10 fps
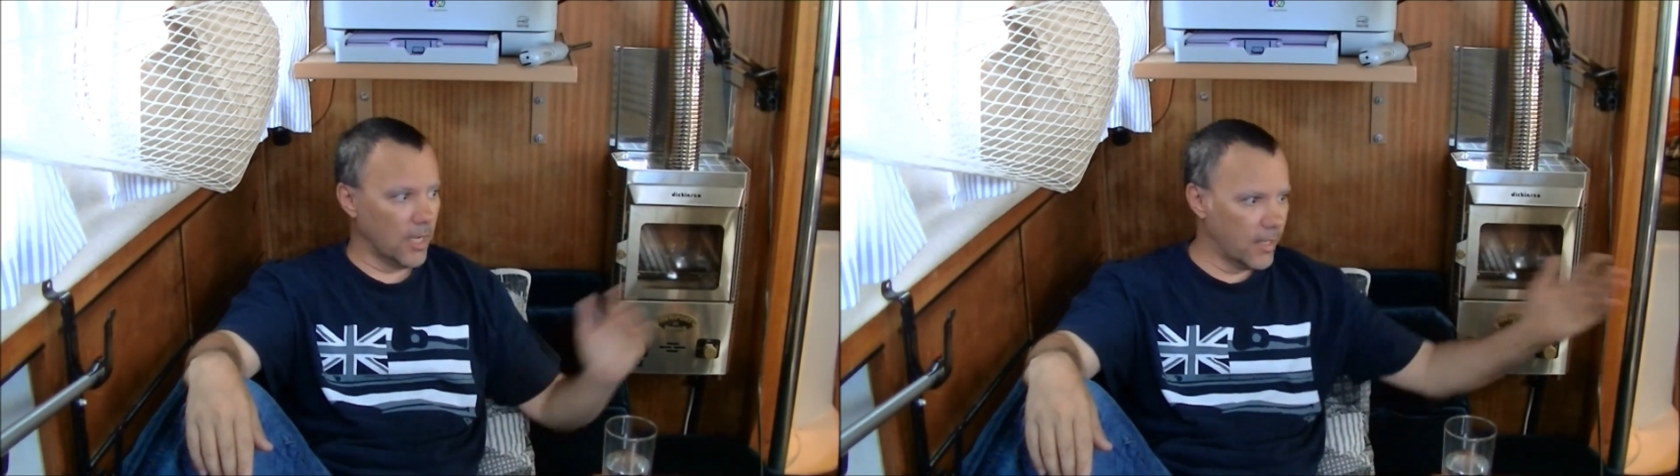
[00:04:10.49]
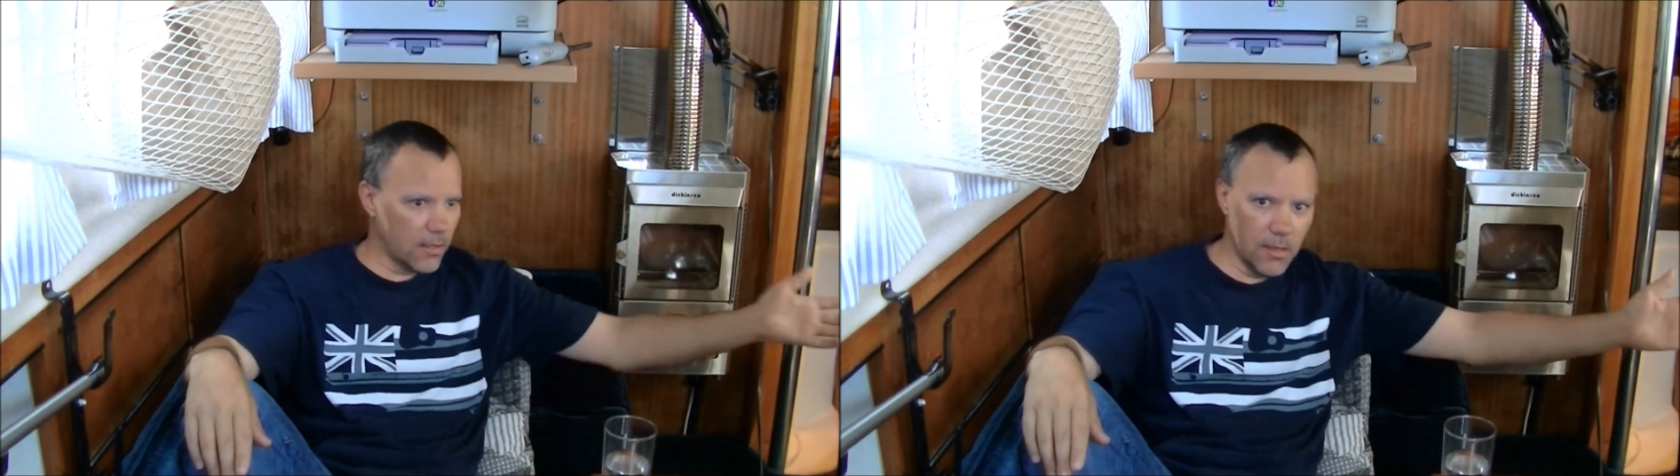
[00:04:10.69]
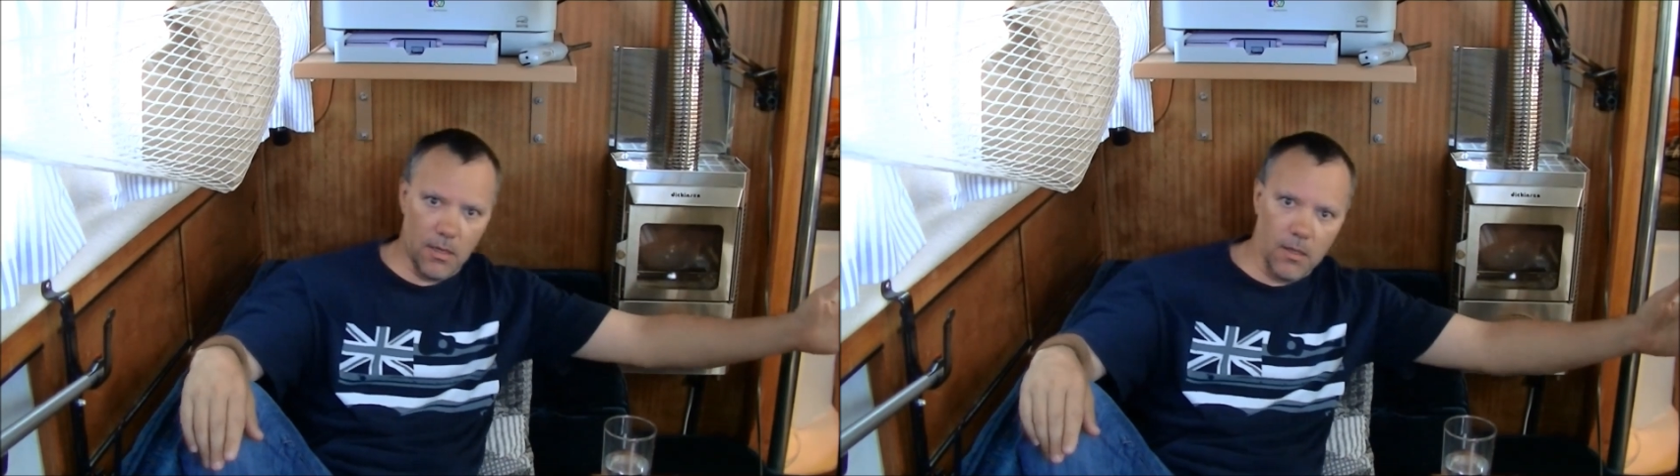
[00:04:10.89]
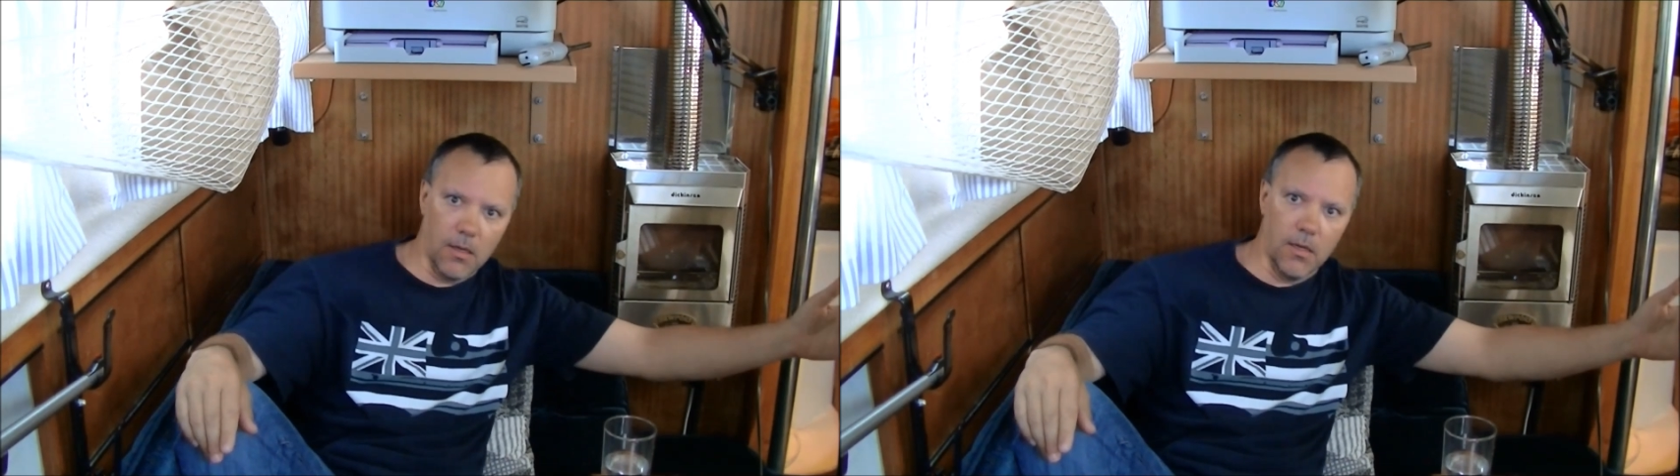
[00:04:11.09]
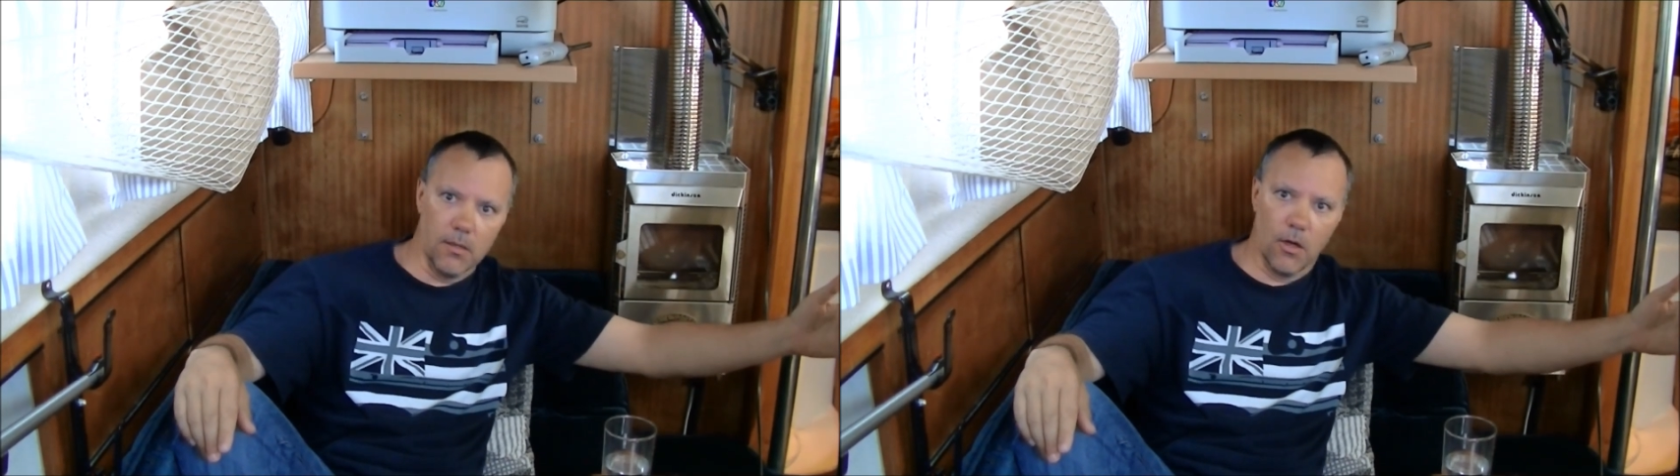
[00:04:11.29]
like
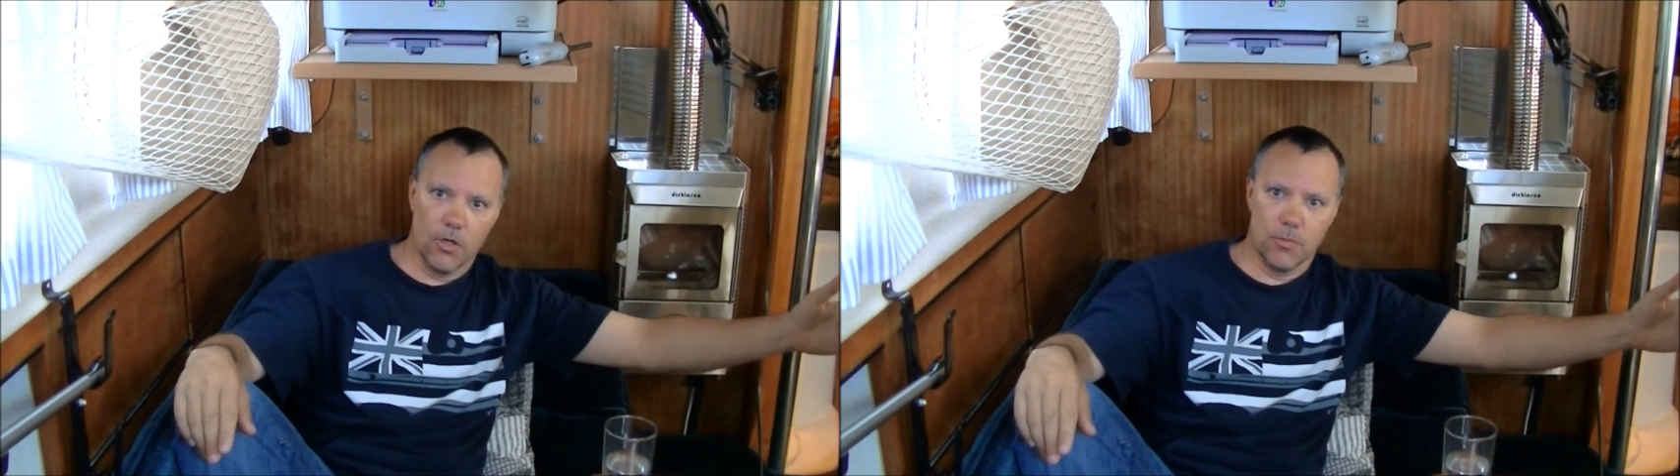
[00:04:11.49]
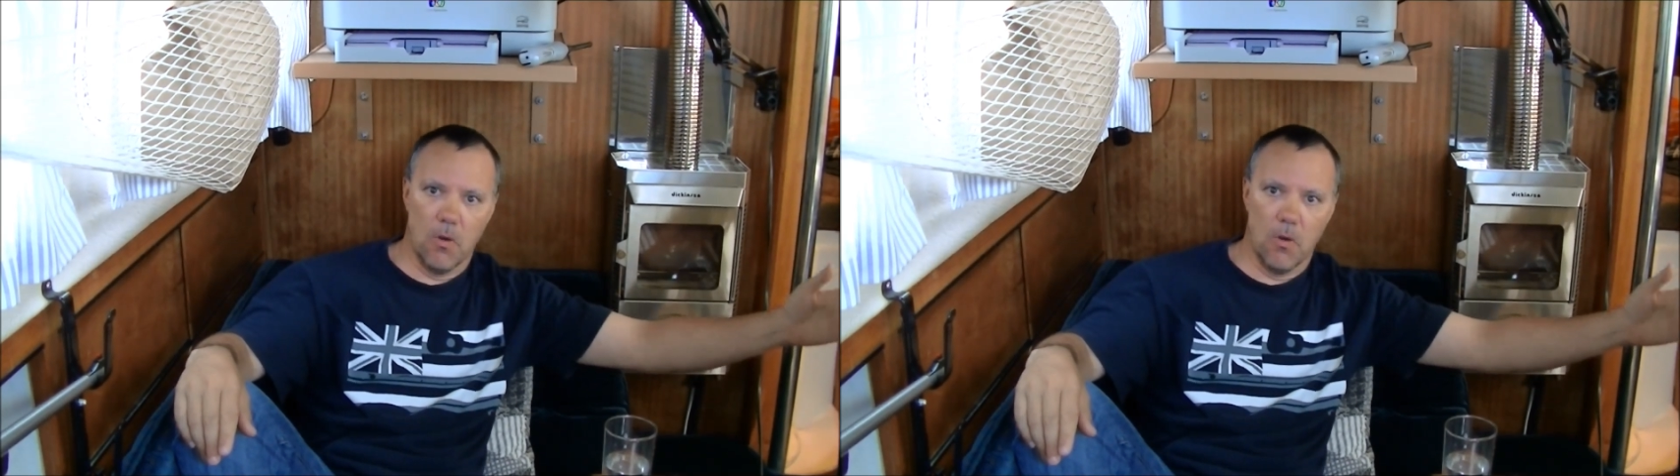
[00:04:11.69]
a large